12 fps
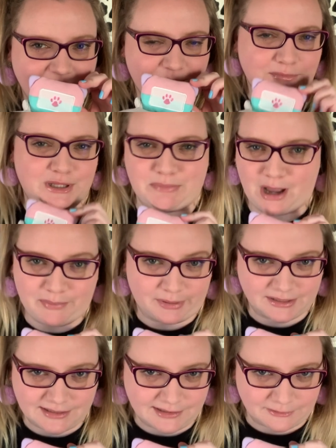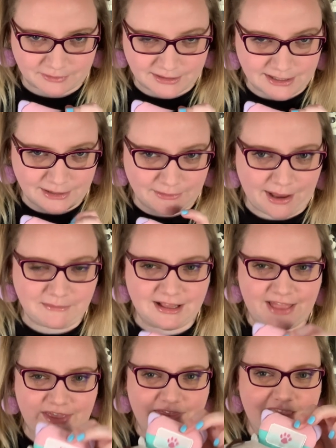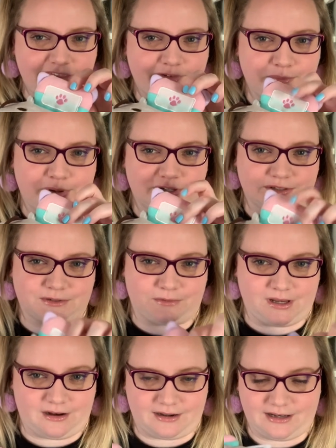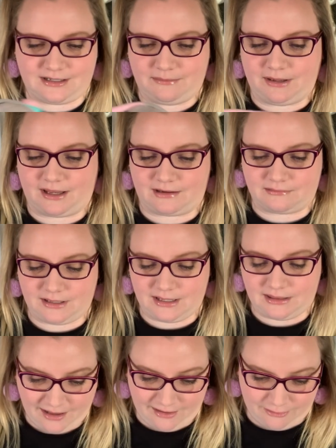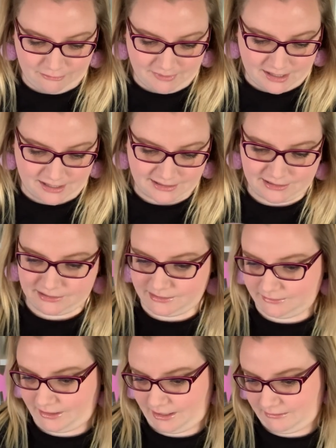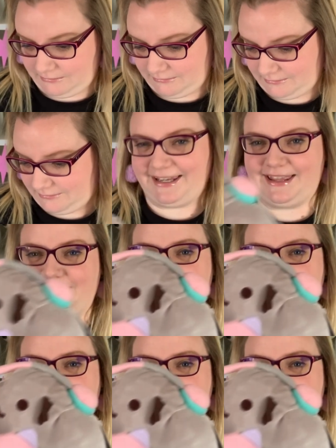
but the paw print's still really cute. I'm glad that they even put a screen on it to begin with. Oh my gosh, so cute. And the